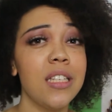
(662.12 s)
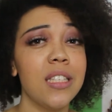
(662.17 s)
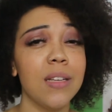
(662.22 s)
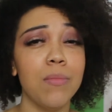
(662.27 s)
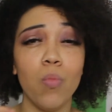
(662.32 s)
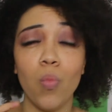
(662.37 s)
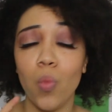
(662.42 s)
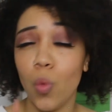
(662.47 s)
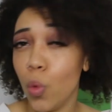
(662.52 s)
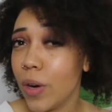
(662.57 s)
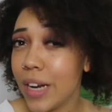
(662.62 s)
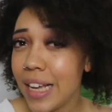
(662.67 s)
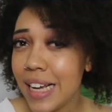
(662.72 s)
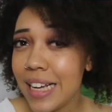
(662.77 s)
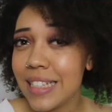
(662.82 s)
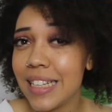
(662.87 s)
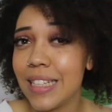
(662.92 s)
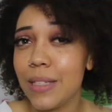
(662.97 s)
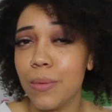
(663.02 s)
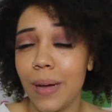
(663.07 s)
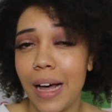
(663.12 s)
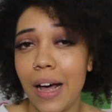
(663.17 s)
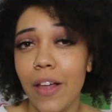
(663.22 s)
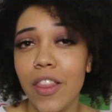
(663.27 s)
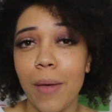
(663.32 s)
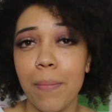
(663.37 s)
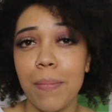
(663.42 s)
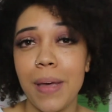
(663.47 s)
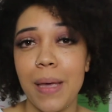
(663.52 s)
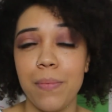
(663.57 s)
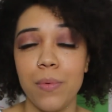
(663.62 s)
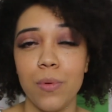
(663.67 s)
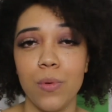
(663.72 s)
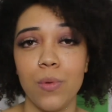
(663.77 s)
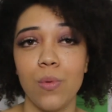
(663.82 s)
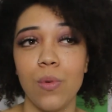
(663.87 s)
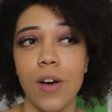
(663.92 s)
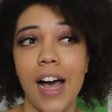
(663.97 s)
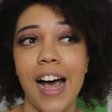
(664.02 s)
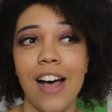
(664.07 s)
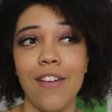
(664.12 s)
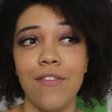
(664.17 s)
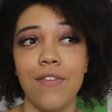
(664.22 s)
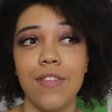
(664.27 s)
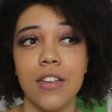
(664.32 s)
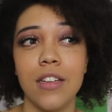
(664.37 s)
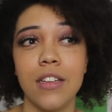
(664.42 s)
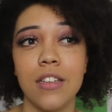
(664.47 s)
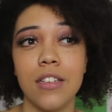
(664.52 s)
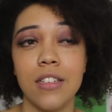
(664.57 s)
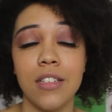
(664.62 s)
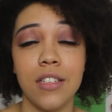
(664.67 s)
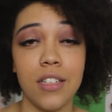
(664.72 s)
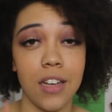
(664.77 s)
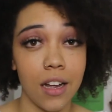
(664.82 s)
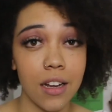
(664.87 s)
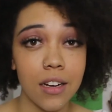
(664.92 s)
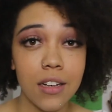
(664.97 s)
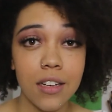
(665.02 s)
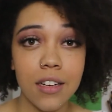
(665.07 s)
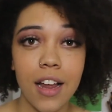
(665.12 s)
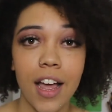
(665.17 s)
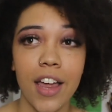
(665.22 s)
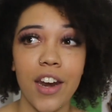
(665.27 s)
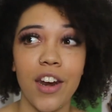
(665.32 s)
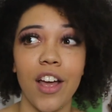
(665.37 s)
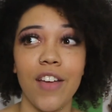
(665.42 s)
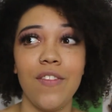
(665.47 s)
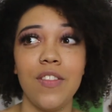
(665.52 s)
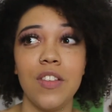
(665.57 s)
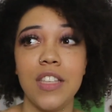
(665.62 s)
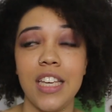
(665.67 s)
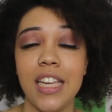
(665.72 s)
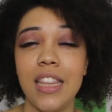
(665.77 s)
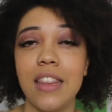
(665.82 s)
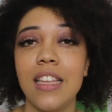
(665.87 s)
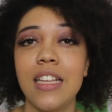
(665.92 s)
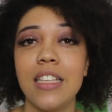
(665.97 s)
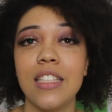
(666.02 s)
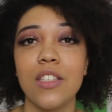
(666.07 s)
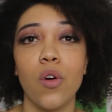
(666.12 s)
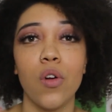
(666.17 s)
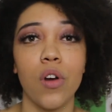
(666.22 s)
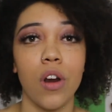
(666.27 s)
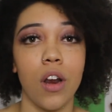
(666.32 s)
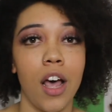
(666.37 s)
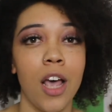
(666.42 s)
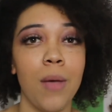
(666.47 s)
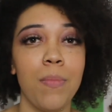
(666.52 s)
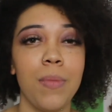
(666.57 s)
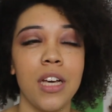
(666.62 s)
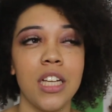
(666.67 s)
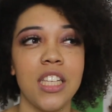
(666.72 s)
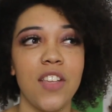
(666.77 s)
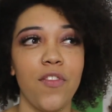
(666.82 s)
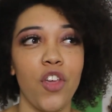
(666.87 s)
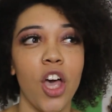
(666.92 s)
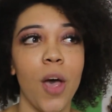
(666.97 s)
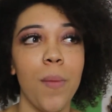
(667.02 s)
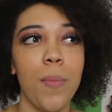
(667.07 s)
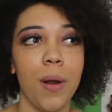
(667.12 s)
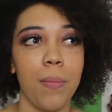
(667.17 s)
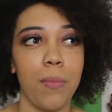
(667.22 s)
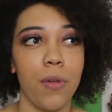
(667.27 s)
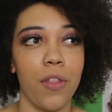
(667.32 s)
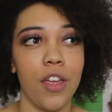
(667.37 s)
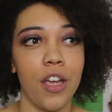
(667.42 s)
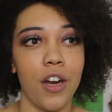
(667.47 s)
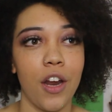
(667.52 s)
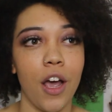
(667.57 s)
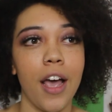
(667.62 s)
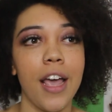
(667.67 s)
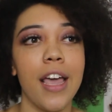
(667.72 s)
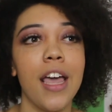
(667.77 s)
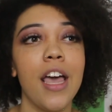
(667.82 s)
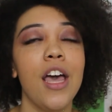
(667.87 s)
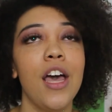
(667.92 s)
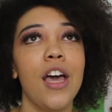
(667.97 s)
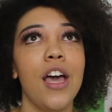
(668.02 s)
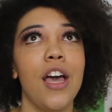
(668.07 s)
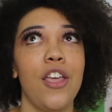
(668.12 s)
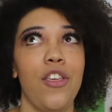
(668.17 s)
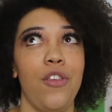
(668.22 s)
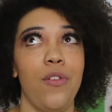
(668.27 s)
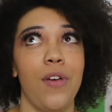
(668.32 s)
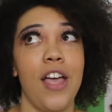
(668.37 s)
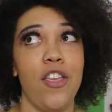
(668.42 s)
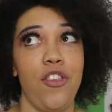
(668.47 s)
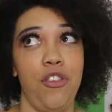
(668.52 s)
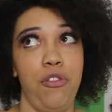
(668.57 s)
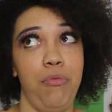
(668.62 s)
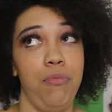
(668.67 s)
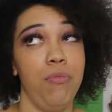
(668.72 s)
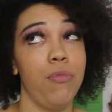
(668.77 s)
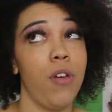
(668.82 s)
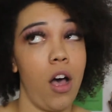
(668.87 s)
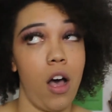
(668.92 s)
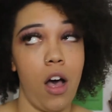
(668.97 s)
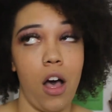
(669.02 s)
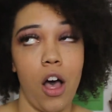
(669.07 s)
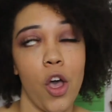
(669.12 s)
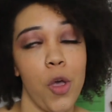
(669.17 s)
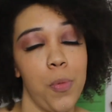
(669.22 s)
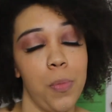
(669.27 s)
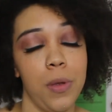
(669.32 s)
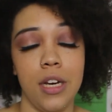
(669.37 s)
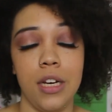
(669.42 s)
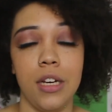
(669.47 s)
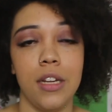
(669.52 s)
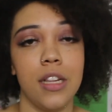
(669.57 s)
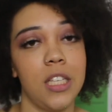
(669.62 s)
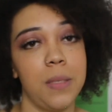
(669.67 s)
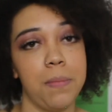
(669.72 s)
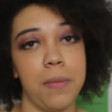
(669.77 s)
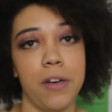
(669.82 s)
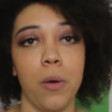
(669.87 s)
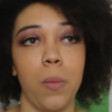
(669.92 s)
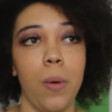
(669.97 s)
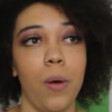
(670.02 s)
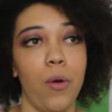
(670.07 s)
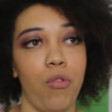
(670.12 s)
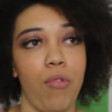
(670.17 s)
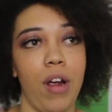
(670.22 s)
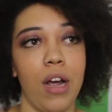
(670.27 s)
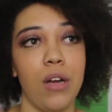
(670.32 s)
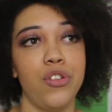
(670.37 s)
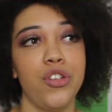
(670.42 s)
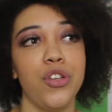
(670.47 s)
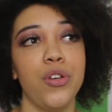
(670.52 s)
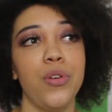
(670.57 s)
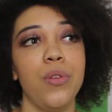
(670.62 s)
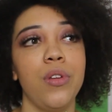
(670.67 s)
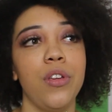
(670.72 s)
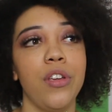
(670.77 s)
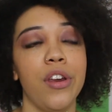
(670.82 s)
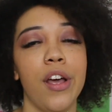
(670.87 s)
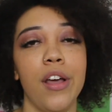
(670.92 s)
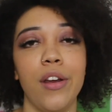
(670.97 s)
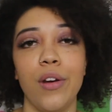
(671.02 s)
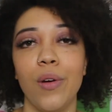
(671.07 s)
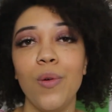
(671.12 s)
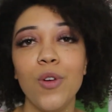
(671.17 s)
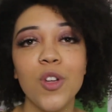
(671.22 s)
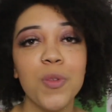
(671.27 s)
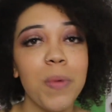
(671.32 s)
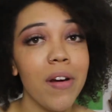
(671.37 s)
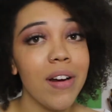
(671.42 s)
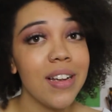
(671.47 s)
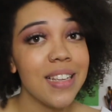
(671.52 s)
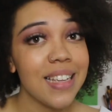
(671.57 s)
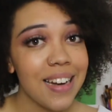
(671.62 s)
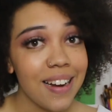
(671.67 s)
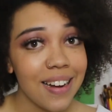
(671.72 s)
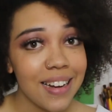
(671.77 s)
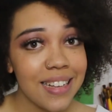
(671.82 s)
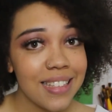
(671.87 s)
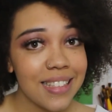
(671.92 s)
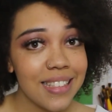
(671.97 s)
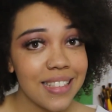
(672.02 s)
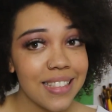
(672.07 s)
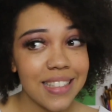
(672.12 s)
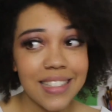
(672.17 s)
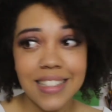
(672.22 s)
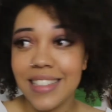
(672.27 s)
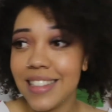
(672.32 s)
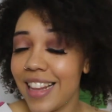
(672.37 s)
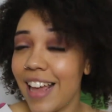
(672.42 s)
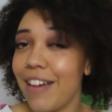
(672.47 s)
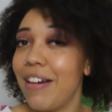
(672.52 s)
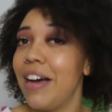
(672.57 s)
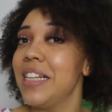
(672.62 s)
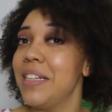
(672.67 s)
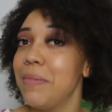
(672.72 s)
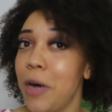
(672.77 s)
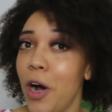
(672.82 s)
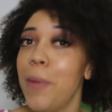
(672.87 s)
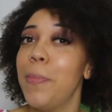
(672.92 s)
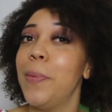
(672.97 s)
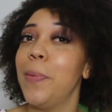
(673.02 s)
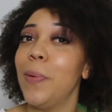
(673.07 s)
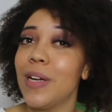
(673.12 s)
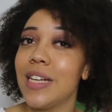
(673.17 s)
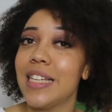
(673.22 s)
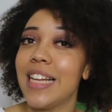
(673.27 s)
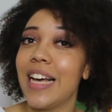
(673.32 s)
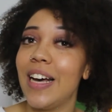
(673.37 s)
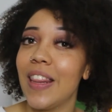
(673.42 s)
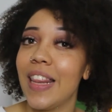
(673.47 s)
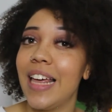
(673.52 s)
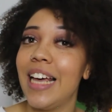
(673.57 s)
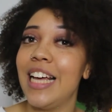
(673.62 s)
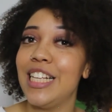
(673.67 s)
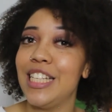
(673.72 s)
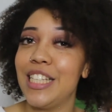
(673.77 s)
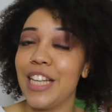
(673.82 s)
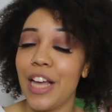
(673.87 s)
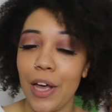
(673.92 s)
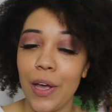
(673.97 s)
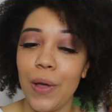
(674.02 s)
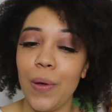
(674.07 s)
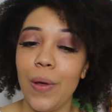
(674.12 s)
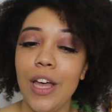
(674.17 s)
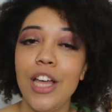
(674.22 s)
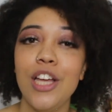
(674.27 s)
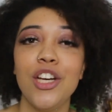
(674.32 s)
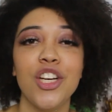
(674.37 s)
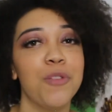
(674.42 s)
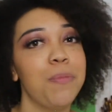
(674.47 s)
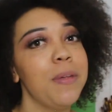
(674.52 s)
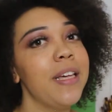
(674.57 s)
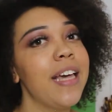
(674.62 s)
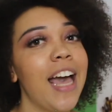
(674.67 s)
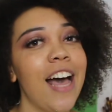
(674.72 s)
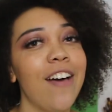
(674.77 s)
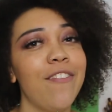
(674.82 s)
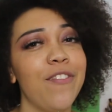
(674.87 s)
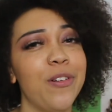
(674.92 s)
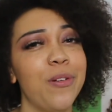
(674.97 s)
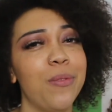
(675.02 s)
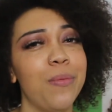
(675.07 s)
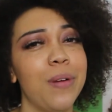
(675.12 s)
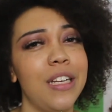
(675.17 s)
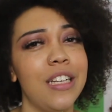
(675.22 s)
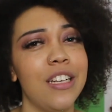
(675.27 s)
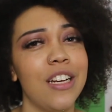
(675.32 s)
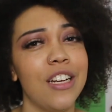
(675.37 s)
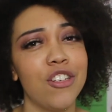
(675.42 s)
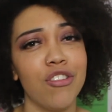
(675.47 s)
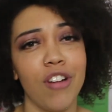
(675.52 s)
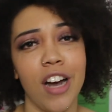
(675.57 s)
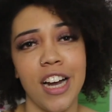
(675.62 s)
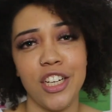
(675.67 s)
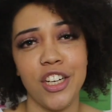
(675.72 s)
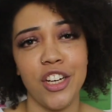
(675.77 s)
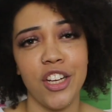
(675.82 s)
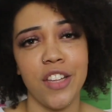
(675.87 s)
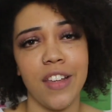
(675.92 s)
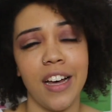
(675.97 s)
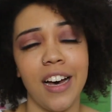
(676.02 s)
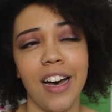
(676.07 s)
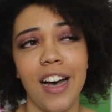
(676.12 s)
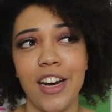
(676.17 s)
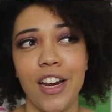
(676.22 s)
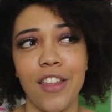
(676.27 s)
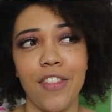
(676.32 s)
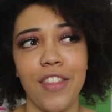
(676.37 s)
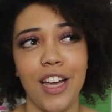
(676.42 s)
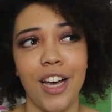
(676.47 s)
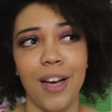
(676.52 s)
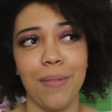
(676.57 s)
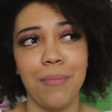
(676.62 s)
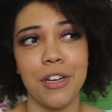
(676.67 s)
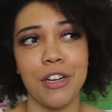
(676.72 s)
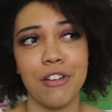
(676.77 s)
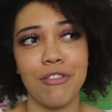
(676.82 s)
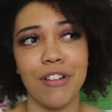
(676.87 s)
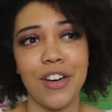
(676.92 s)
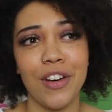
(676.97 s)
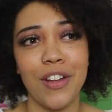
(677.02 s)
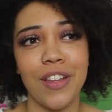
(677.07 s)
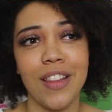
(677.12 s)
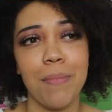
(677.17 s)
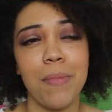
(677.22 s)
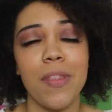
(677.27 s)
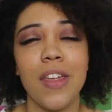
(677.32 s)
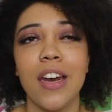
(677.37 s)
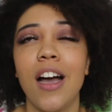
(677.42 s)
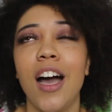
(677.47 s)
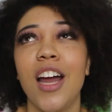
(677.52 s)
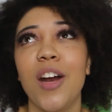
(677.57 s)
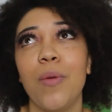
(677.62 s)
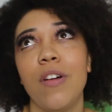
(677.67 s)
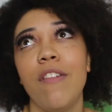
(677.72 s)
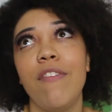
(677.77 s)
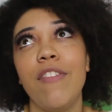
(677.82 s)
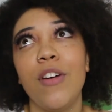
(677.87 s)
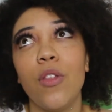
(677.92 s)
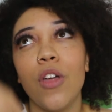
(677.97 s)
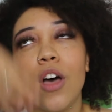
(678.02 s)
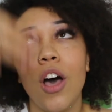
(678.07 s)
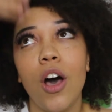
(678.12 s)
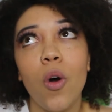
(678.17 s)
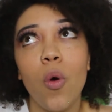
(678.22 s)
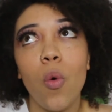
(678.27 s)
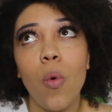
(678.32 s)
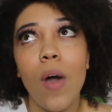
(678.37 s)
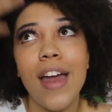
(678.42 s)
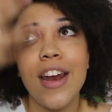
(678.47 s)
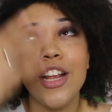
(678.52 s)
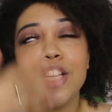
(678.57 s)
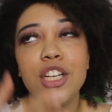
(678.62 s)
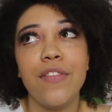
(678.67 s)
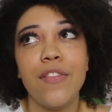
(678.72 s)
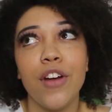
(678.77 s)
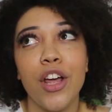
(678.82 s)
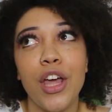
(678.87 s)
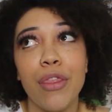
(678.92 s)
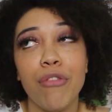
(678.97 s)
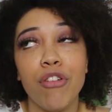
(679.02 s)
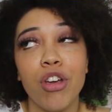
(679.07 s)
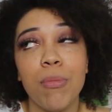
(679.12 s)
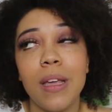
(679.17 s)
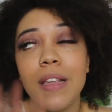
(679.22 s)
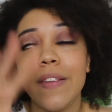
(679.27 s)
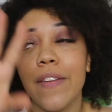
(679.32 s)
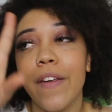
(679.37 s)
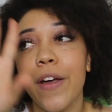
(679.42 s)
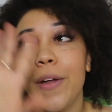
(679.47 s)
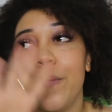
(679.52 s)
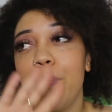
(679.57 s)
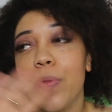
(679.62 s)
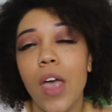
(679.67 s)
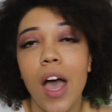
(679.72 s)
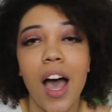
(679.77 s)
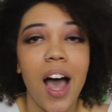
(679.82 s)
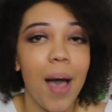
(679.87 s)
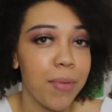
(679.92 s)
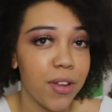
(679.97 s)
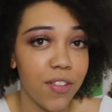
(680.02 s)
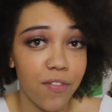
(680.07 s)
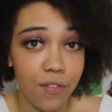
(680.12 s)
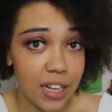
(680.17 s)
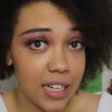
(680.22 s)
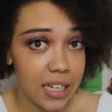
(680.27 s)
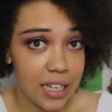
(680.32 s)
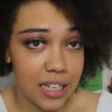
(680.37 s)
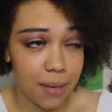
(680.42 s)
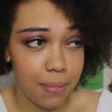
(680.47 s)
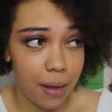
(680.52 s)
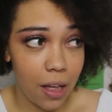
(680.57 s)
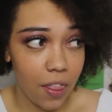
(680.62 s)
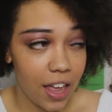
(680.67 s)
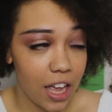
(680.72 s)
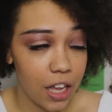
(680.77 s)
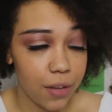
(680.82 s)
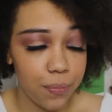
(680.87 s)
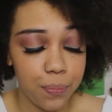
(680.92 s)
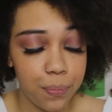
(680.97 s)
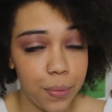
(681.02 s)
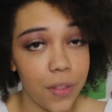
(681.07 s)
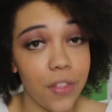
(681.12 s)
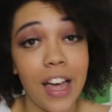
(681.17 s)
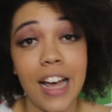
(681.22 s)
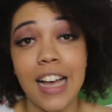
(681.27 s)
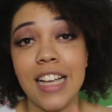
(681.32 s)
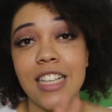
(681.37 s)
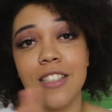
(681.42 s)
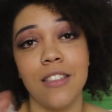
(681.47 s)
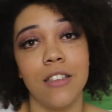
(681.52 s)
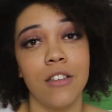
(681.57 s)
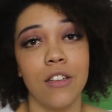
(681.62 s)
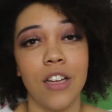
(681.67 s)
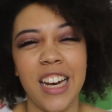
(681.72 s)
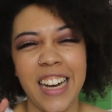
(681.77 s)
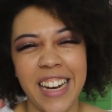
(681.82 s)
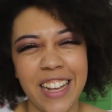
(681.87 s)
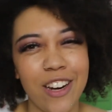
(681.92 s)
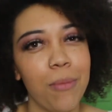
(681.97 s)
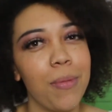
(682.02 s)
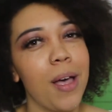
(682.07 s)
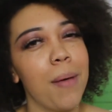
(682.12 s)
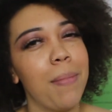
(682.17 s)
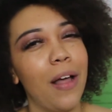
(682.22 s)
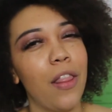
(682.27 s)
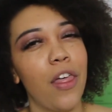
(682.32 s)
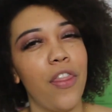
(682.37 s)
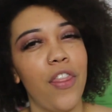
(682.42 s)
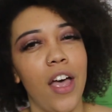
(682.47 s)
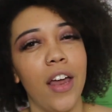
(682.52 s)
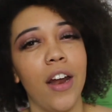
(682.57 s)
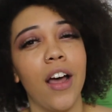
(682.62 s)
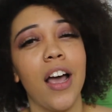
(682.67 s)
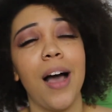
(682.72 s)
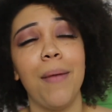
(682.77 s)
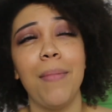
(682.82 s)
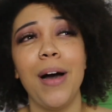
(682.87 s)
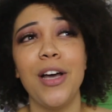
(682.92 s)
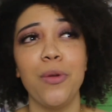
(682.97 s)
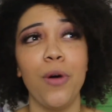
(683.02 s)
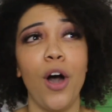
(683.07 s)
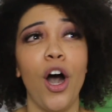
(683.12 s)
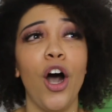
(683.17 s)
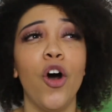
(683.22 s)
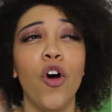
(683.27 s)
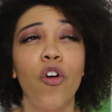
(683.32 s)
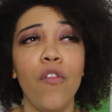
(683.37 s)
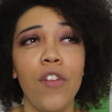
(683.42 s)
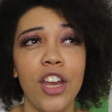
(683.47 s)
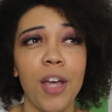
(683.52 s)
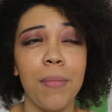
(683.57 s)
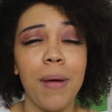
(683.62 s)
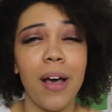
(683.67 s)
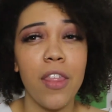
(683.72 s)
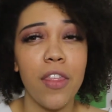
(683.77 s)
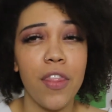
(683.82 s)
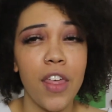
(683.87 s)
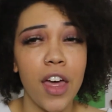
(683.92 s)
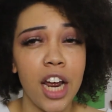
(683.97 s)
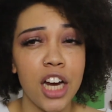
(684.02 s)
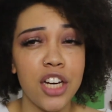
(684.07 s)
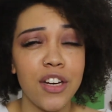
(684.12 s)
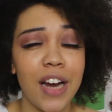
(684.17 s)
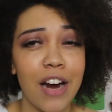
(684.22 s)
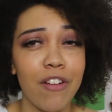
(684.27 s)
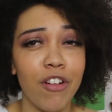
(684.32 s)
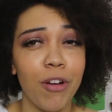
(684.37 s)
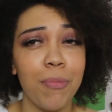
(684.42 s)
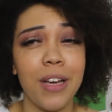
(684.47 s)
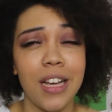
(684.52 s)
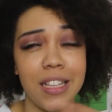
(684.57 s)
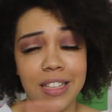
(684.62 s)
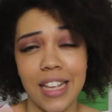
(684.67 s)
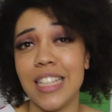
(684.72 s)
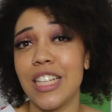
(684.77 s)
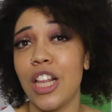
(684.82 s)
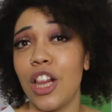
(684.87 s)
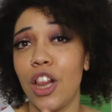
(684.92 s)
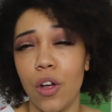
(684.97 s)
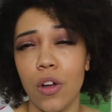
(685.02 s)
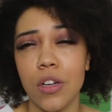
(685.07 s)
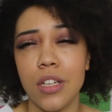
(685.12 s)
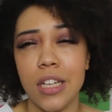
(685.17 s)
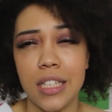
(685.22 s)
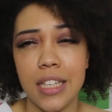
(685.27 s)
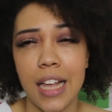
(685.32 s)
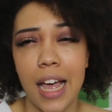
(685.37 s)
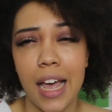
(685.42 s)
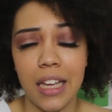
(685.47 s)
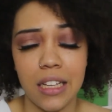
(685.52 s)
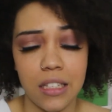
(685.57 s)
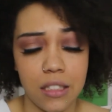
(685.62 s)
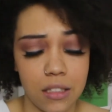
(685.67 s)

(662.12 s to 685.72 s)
some warnings as well that people have done, and I've seen this online, because if you open up your third eye you are opening the spirit world around you, you know, not all spirits are nice. There are some horrible ones out there, so just be careful when trying to do that. I don't think I'm going to try and do that, but then I kind of want to feel the whole energy flow through me, so I'm conflicted about that. But that is a little bit about the third eye. I might do a whole video about the third eye chakra because there's a lot to say.